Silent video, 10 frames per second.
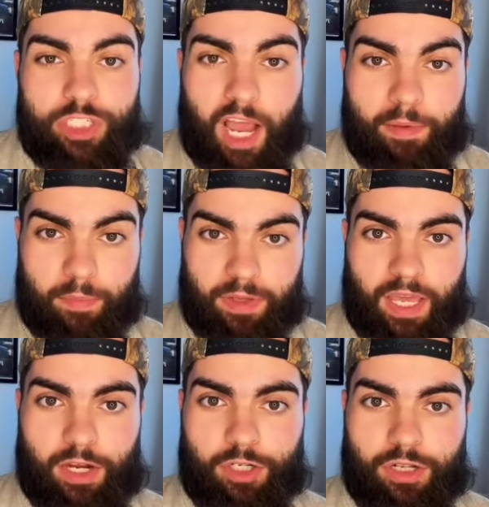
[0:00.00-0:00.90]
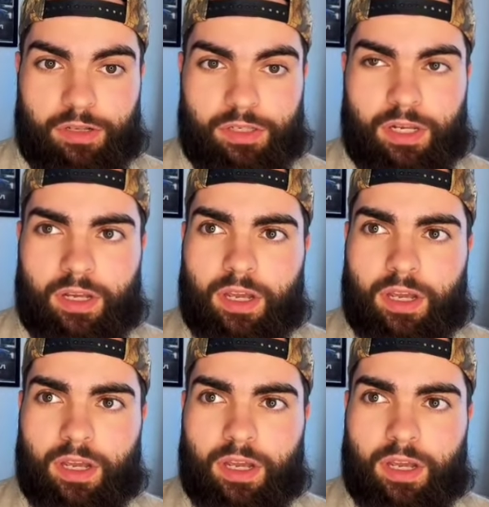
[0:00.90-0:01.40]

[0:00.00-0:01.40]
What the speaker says: job applications.